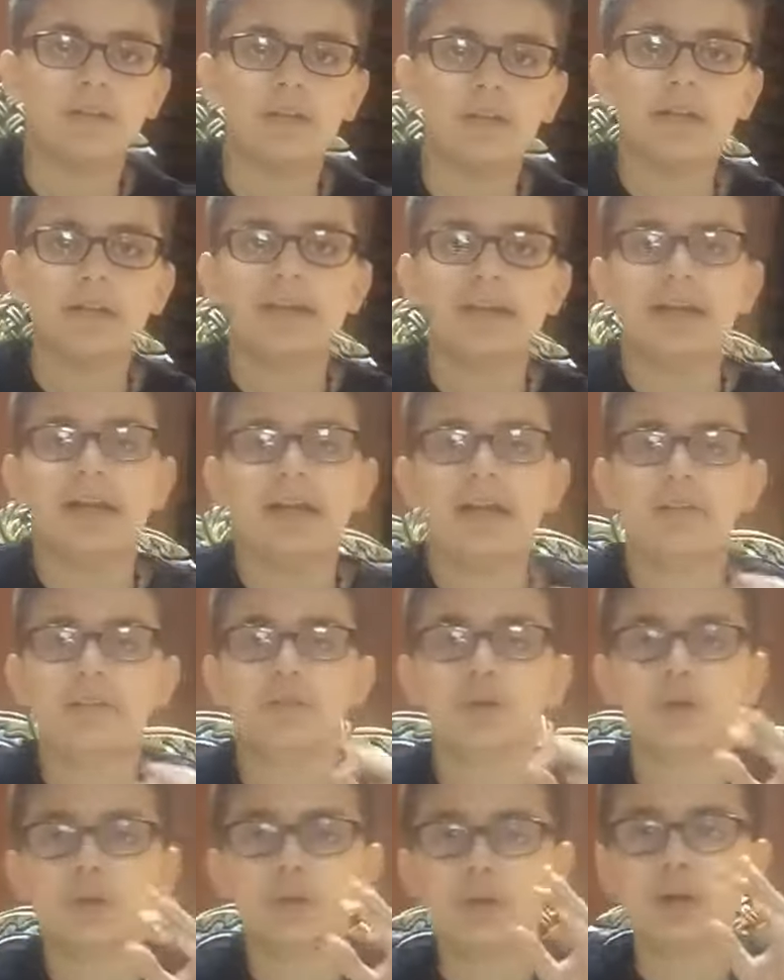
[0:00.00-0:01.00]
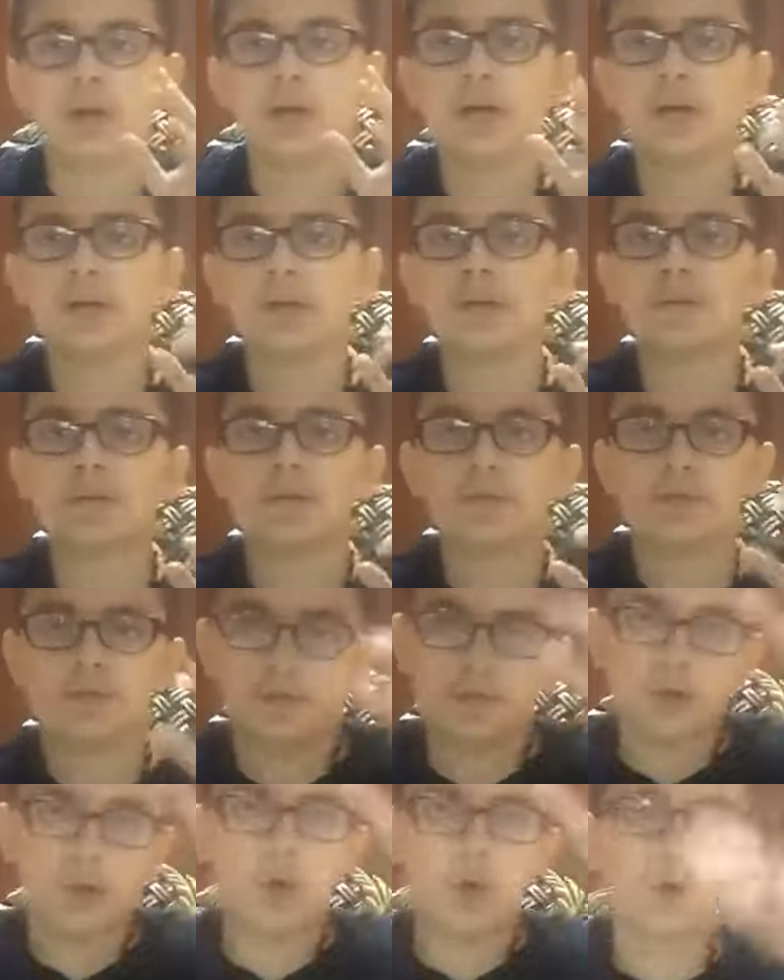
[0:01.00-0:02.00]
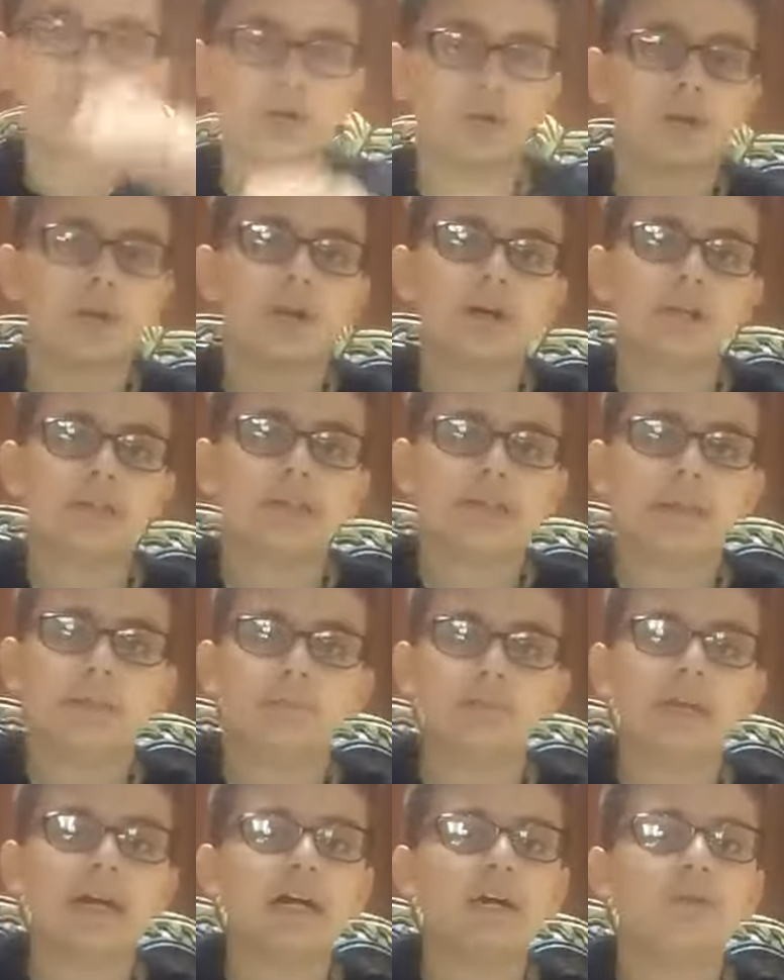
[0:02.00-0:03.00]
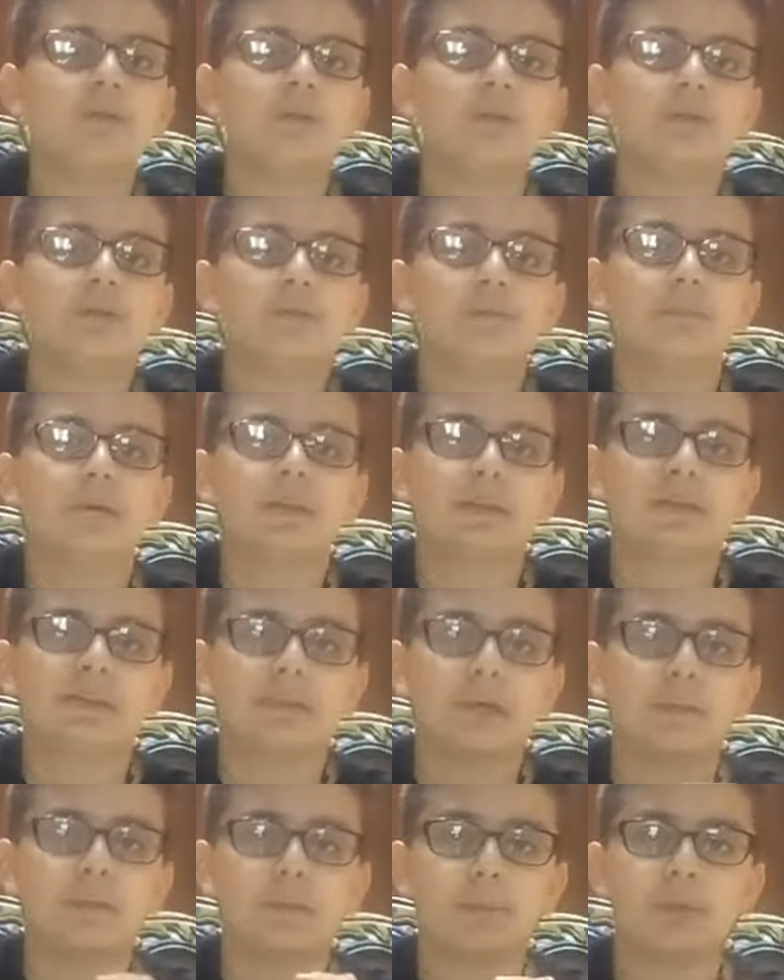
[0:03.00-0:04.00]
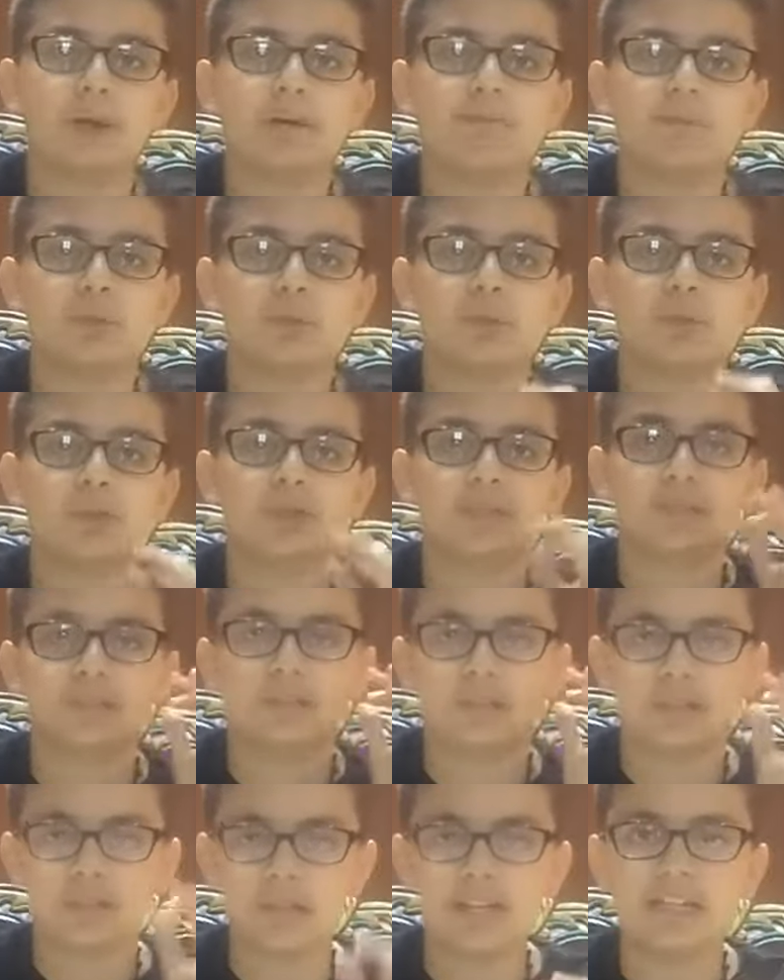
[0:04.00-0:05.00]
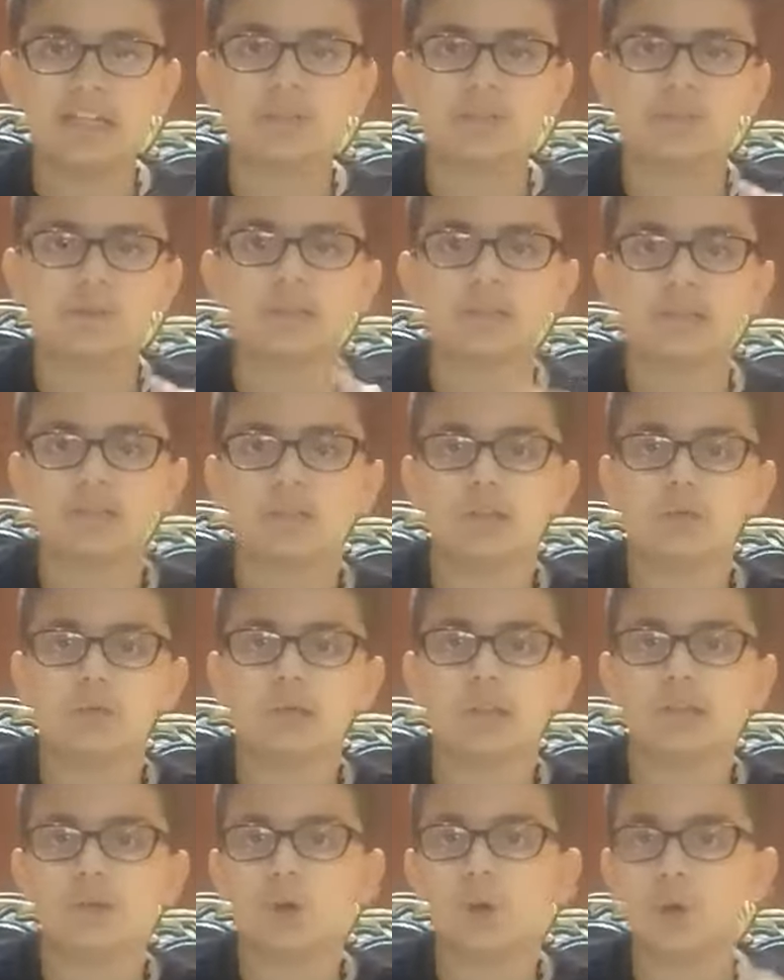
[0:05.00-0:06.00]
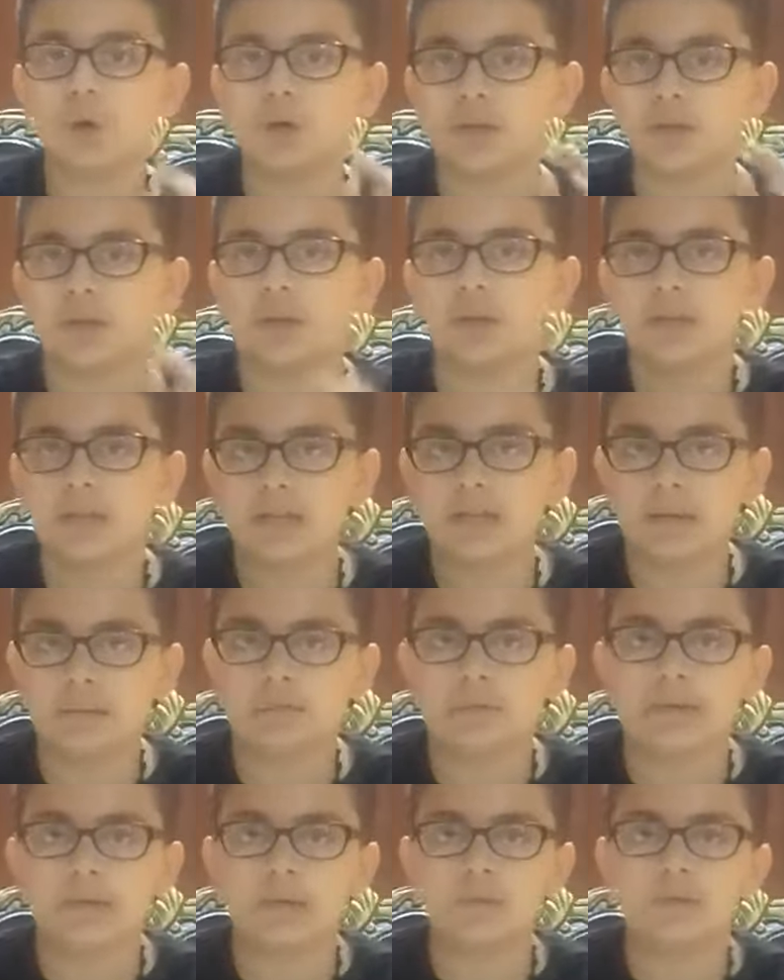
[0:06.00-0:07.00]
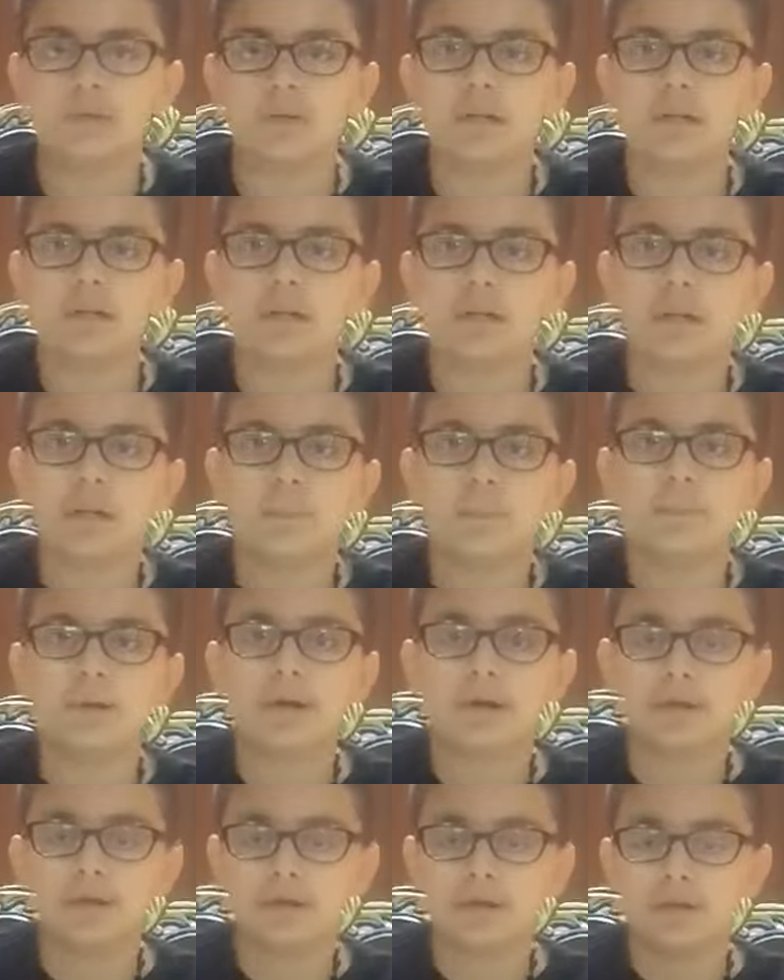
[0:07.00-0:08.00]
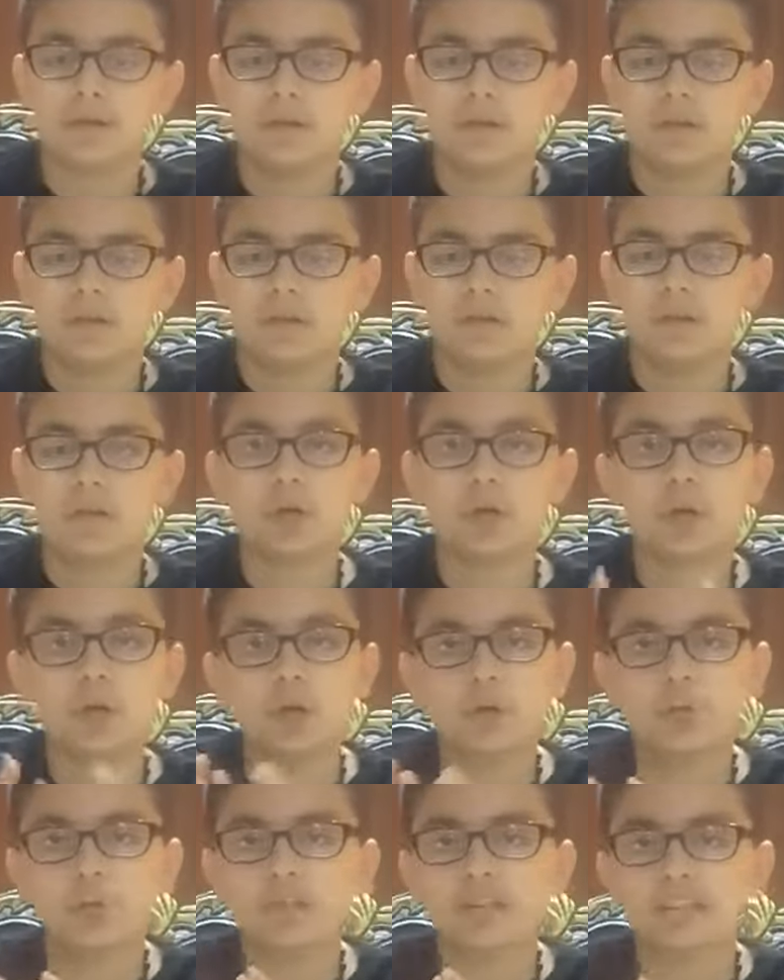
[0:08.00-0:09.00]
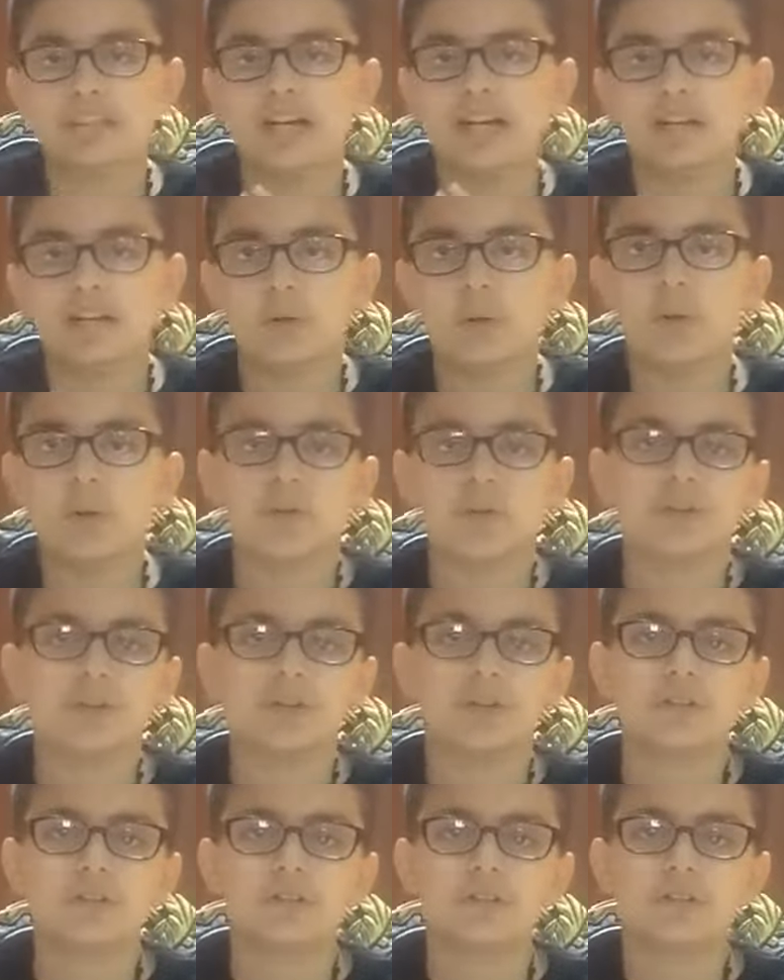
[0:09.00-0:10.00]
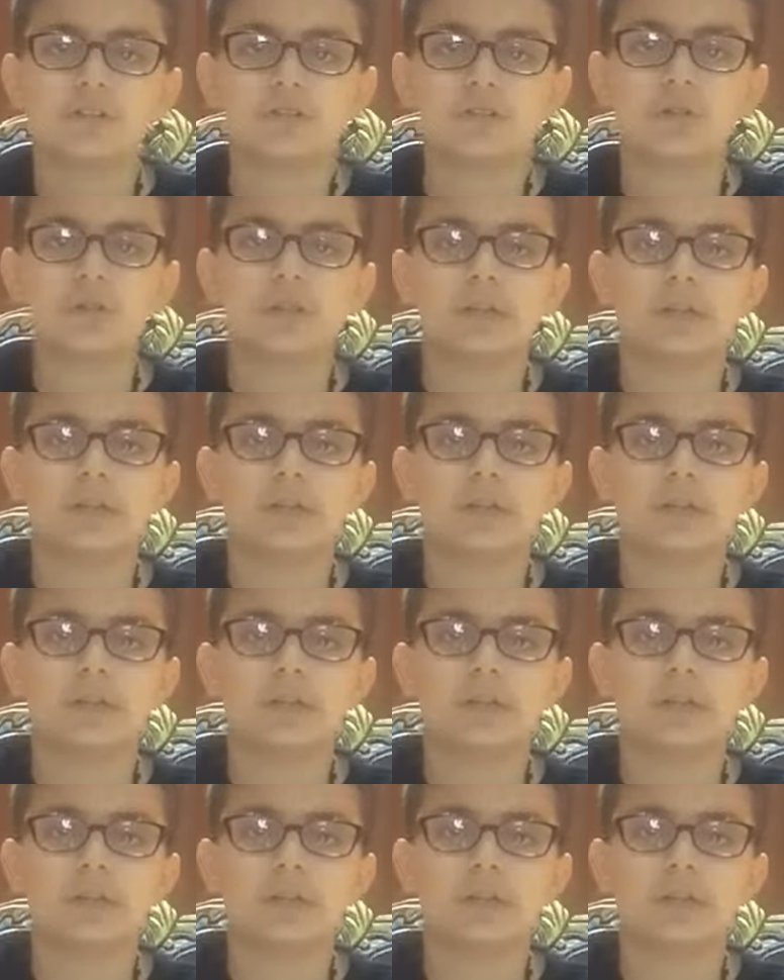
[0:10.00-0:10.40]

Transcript: And the Qur'an, the whole Qur'an came down by the time the Prophet was the age of sixty-three. The whole Qur'an came down, but the Qur'an was not in order. So like,